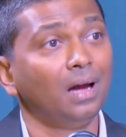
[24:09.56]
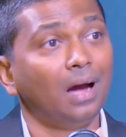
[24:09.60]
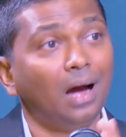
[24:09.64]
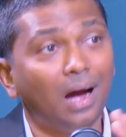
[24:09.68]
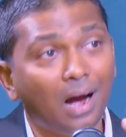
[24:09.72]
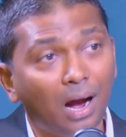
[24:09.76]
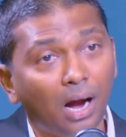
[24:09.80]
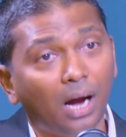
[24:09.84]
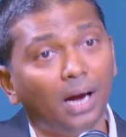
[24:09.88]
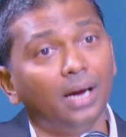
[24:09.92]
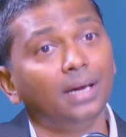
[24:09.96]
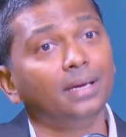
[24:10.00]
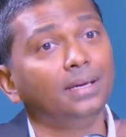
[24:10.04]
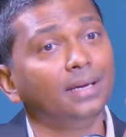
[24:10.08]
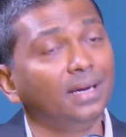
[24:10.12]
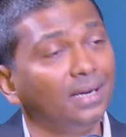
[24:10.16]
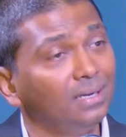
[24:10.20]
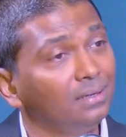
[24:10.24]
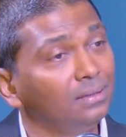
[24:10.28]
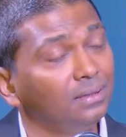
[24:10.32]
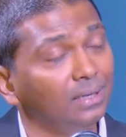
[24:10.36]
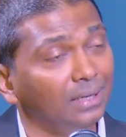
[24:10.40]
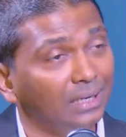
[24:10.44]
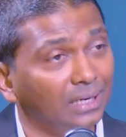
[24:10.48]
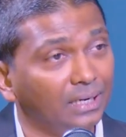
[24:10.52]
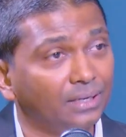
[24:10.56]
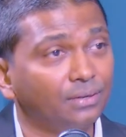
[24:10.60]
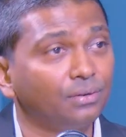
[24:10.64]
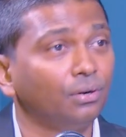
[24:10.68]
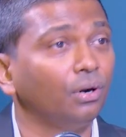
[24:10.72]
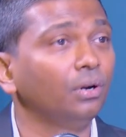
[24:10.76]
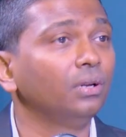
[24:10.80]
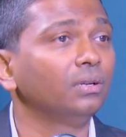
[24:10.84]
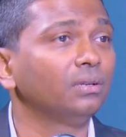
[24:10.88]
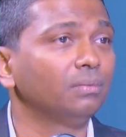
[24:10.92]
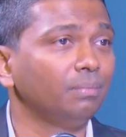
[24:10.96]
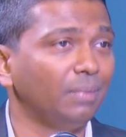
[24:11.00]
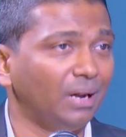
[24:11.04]
high-end
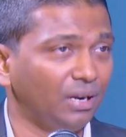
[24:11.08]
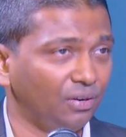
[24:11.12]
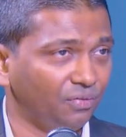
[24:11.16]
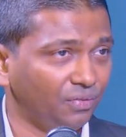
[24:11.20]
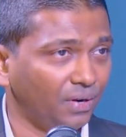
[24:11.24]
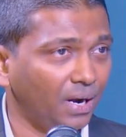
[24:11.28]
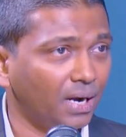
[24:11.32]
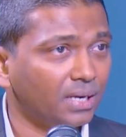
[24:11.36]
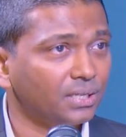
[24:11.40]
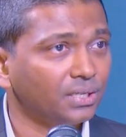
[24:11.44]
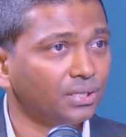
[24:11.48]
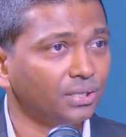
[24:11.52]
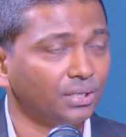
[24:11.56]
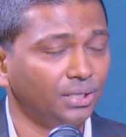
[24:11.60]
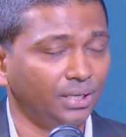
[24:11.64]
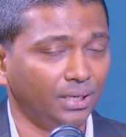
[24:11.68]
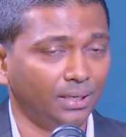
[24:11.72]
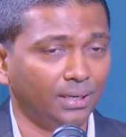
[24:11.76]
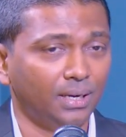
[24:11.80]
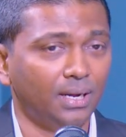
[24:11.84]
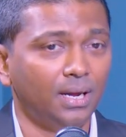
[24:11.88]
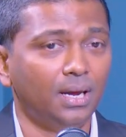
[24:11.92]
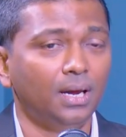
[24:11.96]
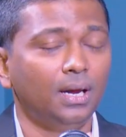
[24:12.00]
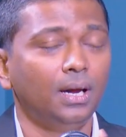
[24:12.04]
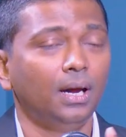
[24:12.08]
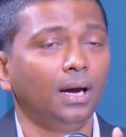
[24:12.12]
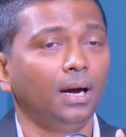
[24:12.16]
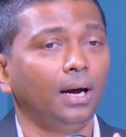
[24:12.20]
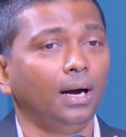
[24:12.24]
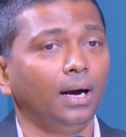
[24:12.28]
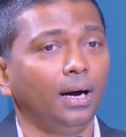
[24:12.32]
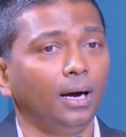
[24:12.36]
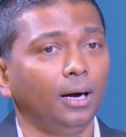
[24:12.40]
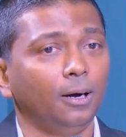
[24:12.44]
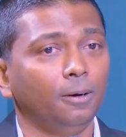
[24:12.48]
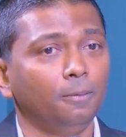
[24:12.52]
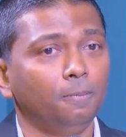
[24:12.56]
electronic manufacturing,
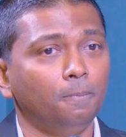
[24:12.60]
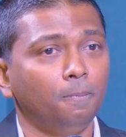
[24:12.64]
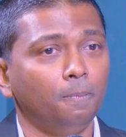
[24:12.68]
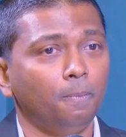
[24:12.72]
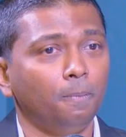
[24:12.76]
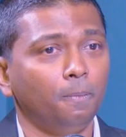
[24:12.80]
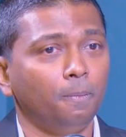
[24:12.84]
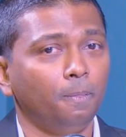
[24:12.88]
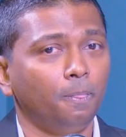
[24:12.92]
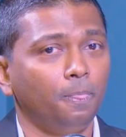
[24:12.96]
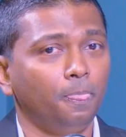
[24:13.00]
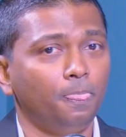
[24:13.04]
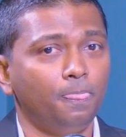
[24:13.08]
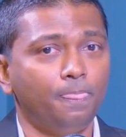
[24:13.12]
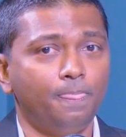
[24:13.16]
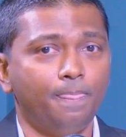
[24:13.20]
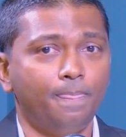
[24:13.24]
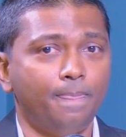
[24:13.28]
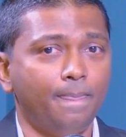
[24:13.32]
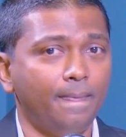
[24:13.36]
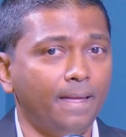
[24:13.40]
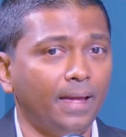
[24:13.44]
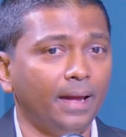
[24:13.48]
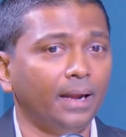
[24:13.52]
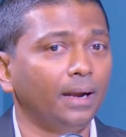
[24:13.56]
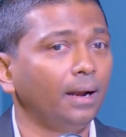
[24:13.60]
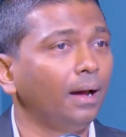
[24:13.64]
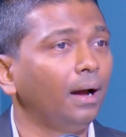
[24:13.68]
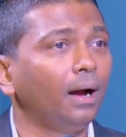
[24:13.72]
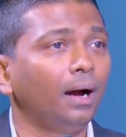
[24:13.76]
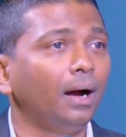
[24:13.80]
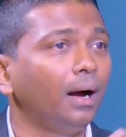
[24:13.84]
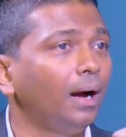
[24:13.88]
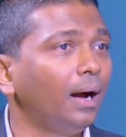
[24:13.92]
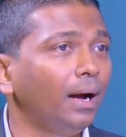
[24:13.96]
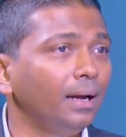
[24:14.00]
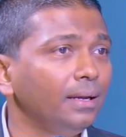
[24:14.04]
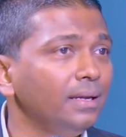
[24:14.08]
and
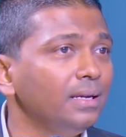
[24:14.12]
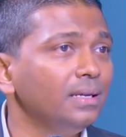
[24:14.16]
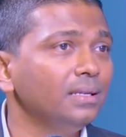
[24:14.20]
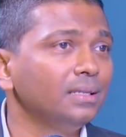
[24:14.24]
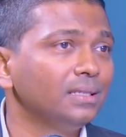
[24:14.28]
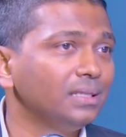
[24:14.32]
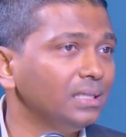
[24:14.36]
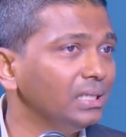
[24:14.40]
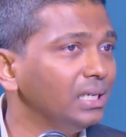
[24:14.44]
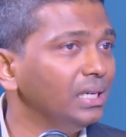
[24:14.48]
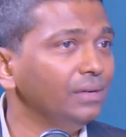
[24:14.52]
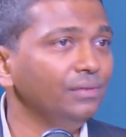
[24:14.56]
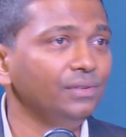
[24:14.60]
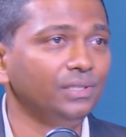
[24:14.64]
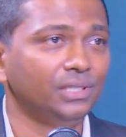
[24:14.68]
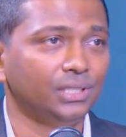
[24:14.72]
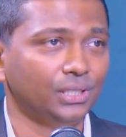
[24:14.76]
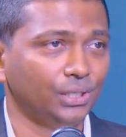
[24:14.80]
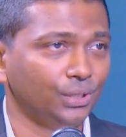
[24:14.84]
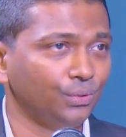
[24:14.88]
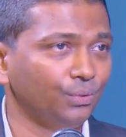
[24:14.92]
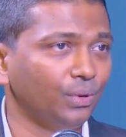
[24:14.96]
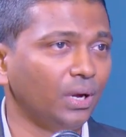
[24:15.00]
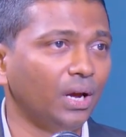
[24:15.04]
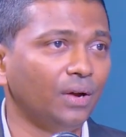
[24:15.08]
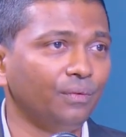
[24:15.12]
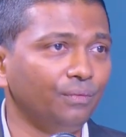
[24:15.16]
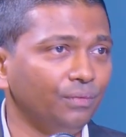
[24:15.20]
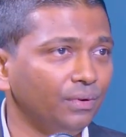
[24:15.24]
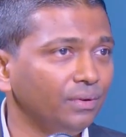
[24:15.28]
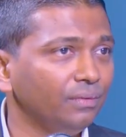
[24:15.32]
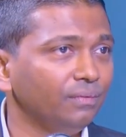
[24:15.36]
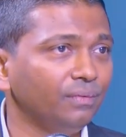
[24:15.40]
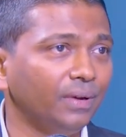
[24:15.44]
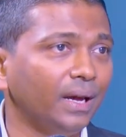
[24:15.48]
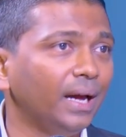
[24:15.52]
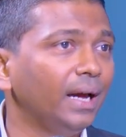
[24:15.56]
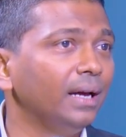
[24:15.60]
high-end services
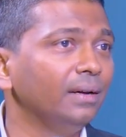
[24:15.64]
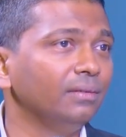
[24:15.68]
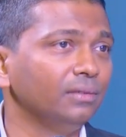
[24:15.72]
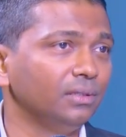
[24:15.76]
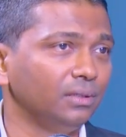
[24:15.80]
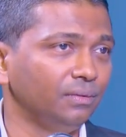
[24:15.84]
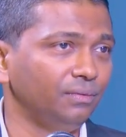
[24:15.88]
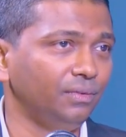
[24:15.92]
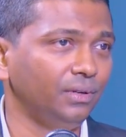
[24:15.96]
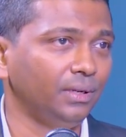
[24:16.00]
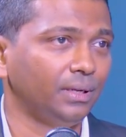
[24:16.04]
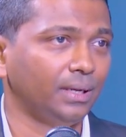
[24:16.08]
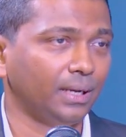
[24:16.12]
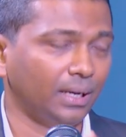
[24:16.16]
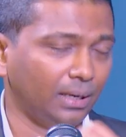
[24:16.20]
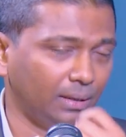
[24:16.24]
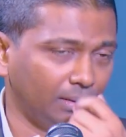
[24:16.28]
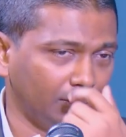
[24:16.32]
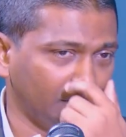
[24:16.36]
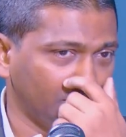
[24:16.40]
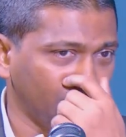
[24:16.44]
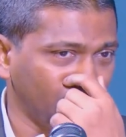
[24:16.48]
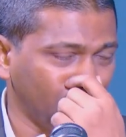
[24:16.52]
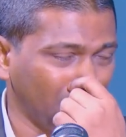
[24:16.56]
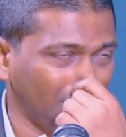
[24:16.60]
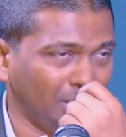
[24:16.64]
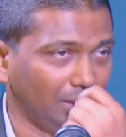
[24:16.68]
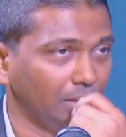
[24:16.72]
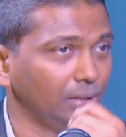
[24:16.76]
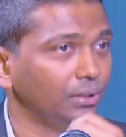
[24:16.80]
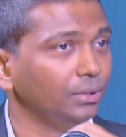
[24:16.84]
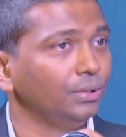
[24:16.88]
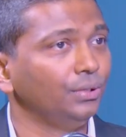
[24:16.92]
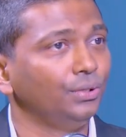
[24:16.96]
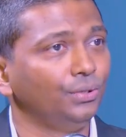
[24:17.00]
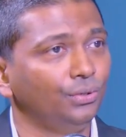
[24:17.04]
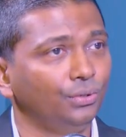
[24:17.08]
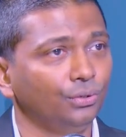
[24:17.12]
wherever we can
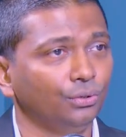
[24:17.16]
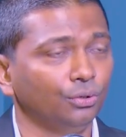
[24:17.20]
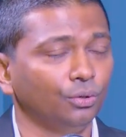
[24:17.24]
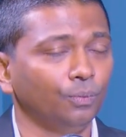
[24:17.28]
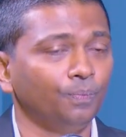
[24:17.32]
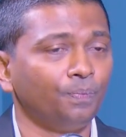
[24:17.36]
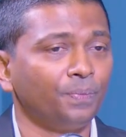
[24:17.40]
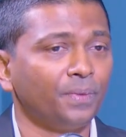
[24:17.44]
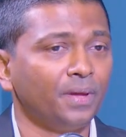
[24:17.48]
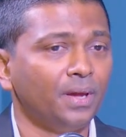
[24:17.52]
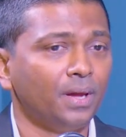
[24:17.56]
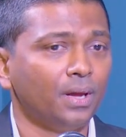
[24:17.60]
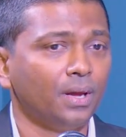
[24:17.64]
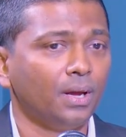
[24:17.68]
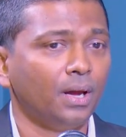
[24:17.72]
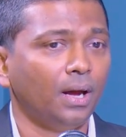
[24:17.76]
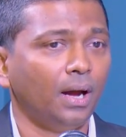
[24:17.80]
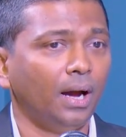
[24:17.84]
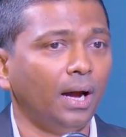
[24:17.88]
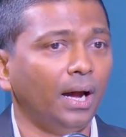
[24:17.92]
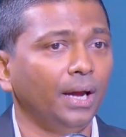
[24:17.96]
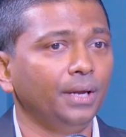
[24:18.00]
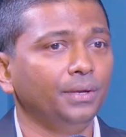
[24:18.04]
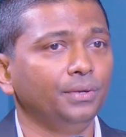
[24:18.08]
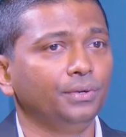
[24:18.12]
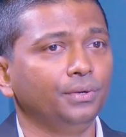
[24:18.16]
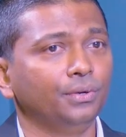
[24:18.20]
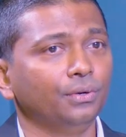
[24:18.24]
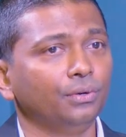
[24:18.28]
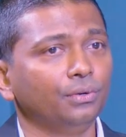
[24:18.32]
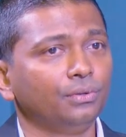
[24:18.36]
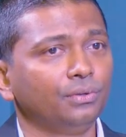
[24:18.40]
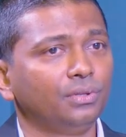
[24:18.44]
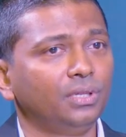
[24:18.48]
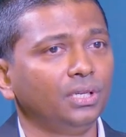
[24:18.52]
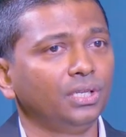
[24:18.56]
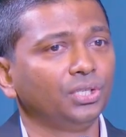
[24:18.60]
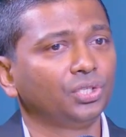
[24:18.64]
do. I
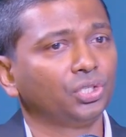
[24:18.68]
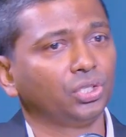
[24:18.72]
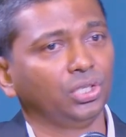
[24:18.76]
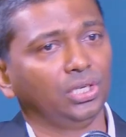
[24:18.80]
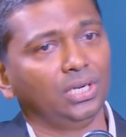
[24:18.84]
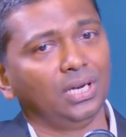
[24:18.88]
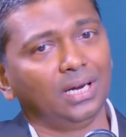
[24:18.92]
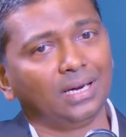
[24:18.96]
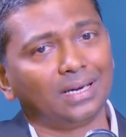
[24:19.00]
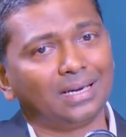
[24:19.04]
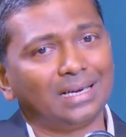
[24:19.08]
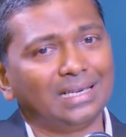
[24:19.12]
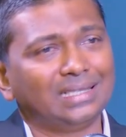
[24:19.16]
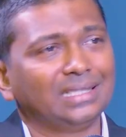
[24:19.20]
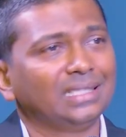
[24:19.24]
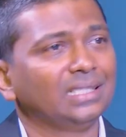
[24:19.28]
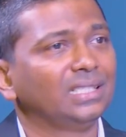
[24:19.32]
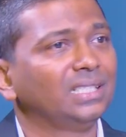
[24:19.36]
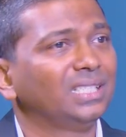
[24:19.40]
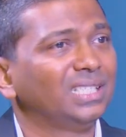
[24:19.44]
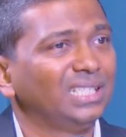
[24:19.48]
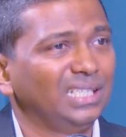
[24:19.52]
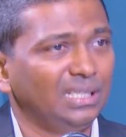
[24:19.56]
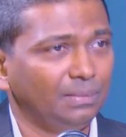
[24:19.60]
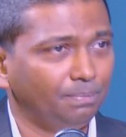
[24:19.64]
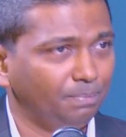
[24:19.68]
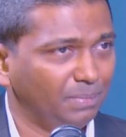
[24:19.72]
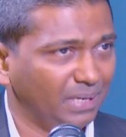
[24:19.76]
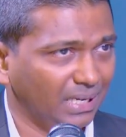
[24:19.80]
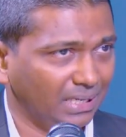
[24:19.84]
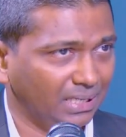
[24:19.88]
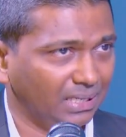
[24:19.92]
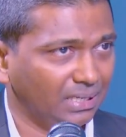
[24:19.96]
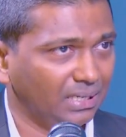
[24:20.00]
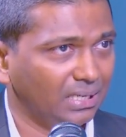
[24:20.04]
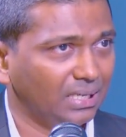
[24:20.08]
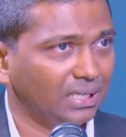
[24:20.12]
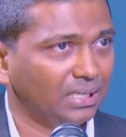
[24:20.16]
don't think Sri Lanka is a cheap
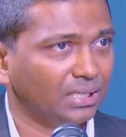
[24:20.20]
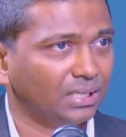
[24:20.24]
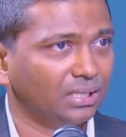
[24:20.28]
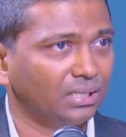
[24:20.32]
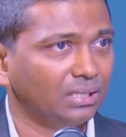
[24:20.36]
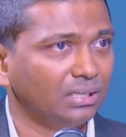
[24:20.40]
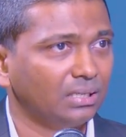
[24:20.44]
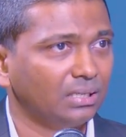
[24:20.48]
destination.